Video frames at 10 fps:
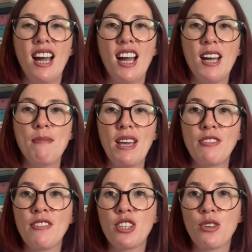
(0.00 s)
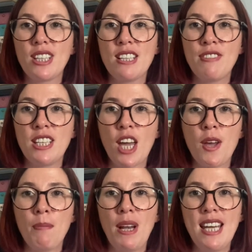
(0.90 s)
If you've enjoyed this
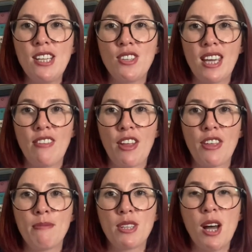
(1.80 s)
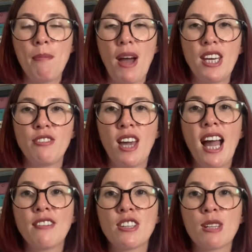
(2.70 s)
video, please do give it a thumbs up, and if you
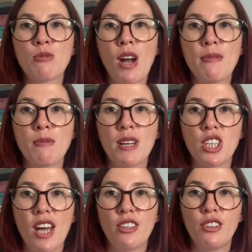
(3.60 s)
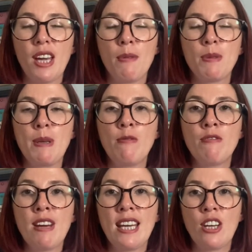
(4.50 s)
haven't subscribed to my channel, it would be
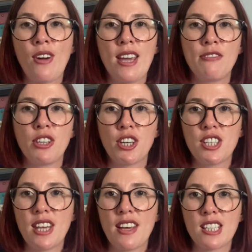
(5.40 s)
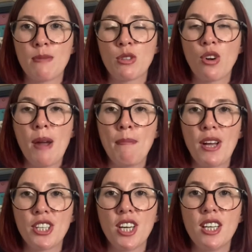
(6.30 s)
really great if you could hit that subscribe
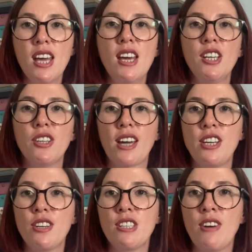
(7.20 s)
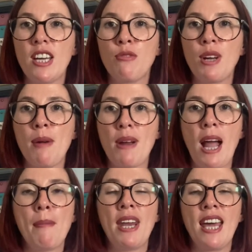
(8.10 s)
button. You'll get notified of when I bring
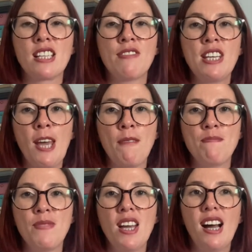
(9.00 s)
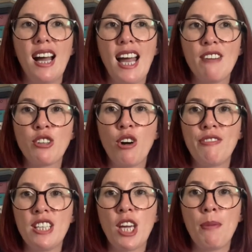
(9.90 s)
out my next video. I have got a
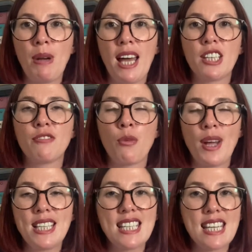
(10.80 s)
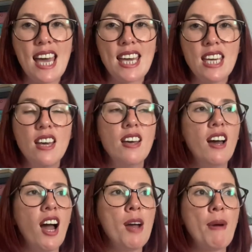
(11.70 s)
video planned for Wednesday.
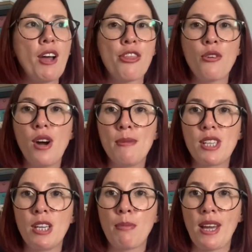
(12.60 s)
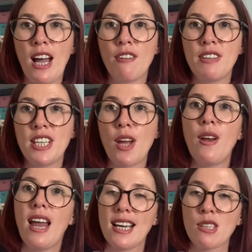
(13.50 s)
I thought I was going to bring out a video
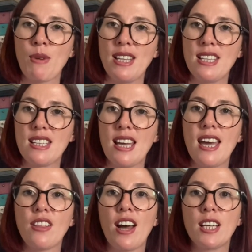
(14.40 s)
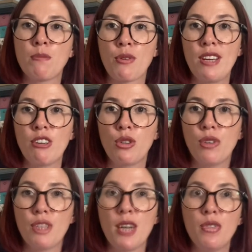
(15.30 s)
last Wednesday that I'd
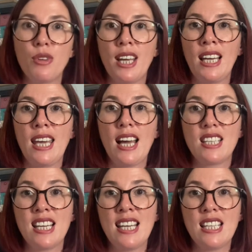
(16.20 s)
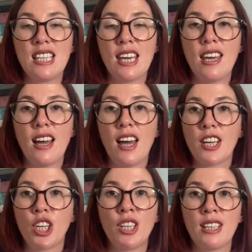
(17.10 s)
pre-recorded. Annoyingly, I deleted it and
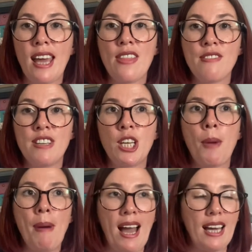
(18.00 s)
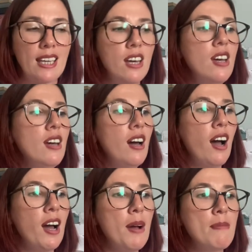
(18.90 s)
I couldn't get the video back.
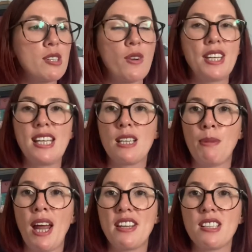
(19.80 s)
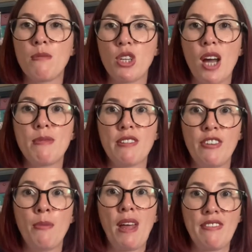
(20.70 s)
So I need to plan in some time to
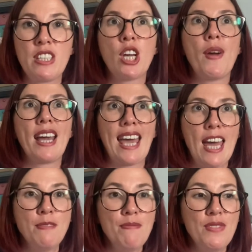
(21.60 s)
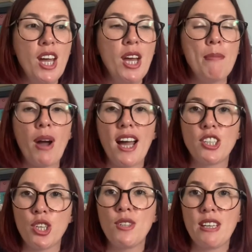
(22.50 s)
film that video again, but I
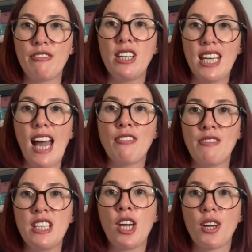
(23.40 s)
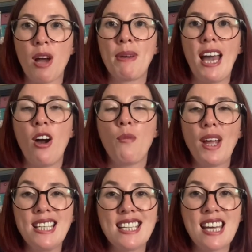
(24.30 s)
do definitely have a video coming out on
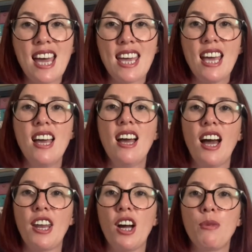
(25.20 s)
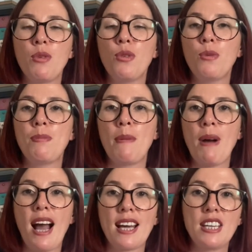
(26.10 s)
Wednesday, and I will be
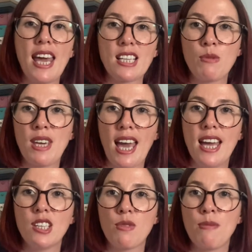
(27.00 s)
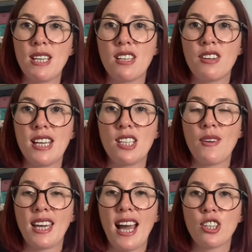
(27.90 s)
back next weekend with my Sunday
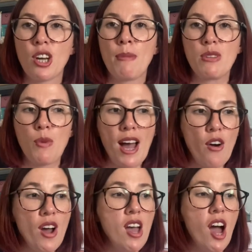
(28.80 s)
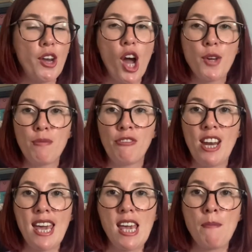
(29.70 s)
Sewing catch up as well, and
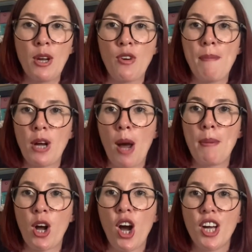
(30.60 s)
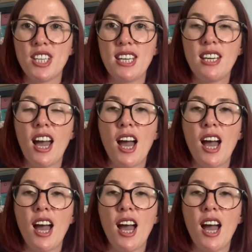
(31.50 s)
hopefully my Grab a Cup of Cardi